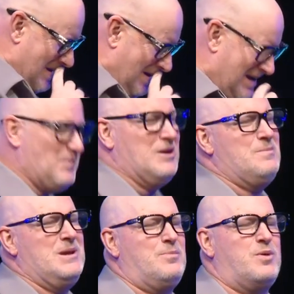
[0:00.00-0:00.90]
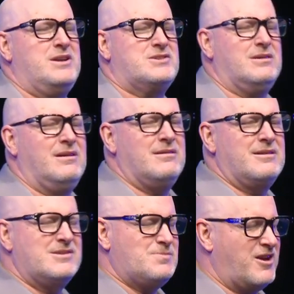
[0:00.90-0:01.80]
I didn't want to be a preacher
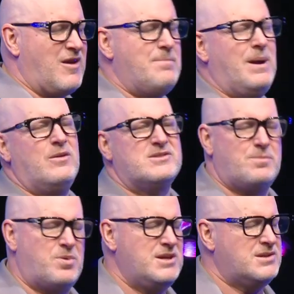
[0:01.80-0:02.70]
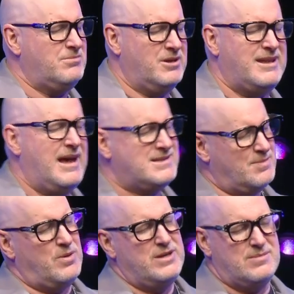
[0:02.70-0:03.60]
because my grandpa was a preacher, my dad's a
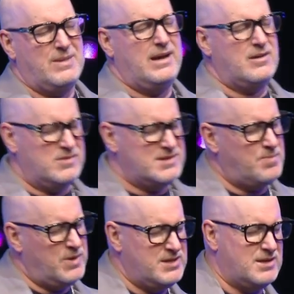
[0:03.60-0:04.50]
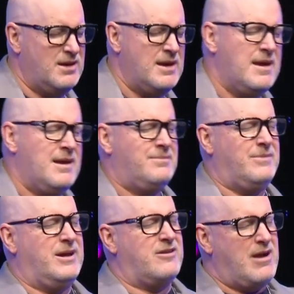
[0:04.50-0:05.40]
preacher, my uncle was a preacher,
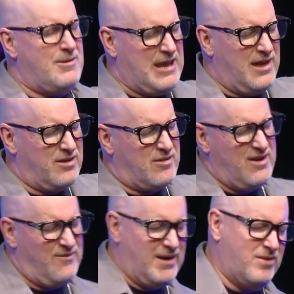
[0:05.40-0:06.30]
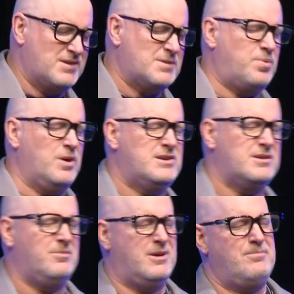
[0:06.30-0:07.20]
my grand, other grandfather was a preacher,
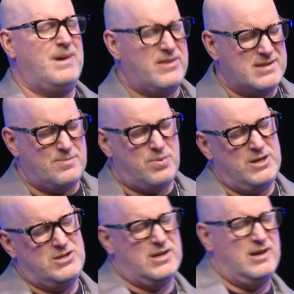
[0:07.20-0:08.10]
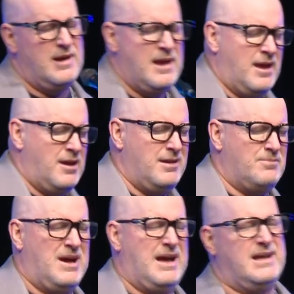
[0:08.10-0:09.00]
my mother's a preacher,
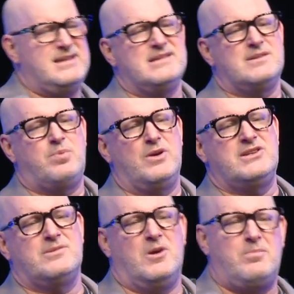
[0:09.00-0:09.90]
my auntie's a preacher, my